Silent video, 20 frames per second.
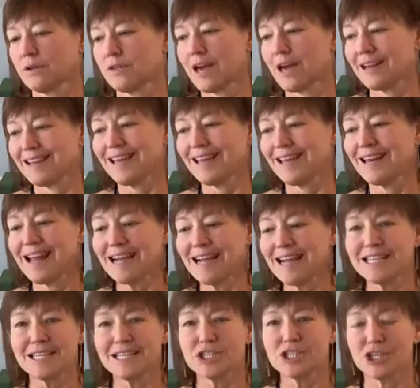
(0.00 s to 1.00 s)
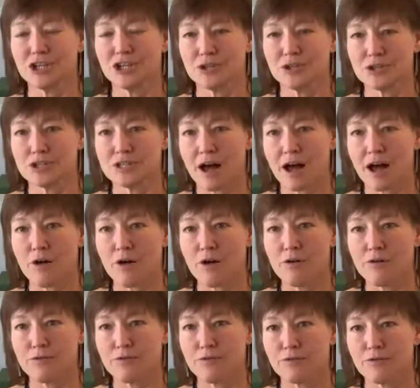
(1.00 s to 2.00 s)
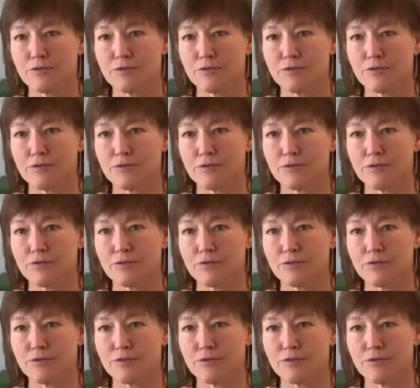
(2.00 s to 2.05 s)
that connecting to yourself